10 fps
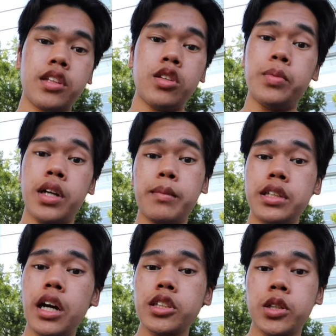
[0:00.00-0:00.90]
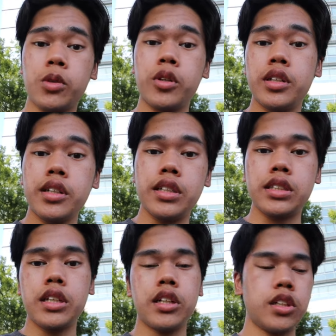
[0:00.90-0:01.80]
you become a doctor or a
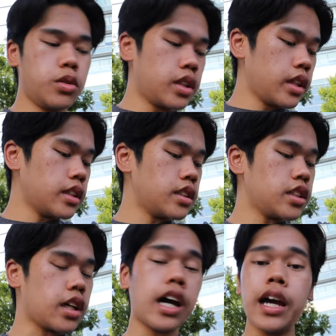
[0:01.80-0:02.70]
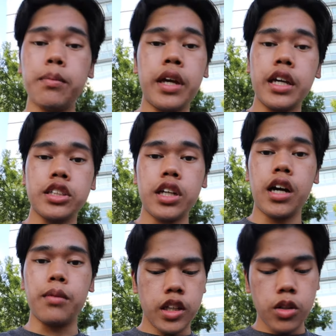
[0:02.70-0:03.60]
nurse, you can land such a high paying
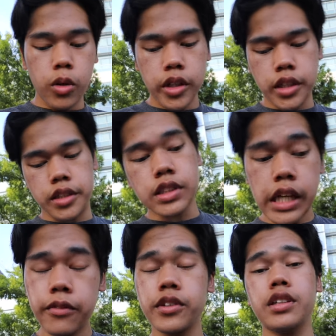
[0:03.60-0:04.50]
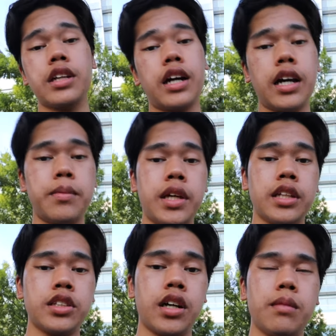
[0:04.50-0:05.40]
job. A lawyer, definitely a high
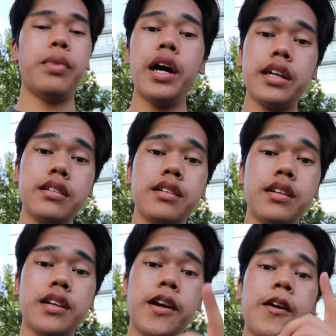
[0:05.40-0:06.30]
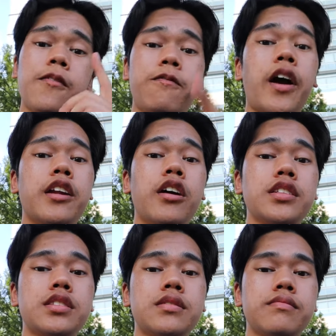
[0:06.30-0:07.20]
paying job. But fine
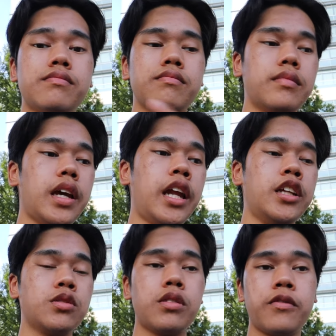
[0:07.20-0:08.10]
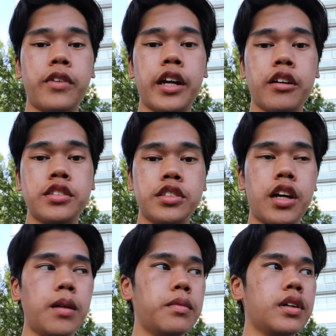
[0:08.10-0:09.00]
arts, any sort of fine arts
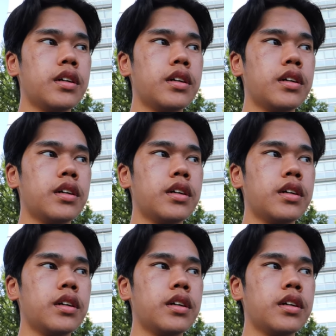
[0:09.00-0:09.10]
job,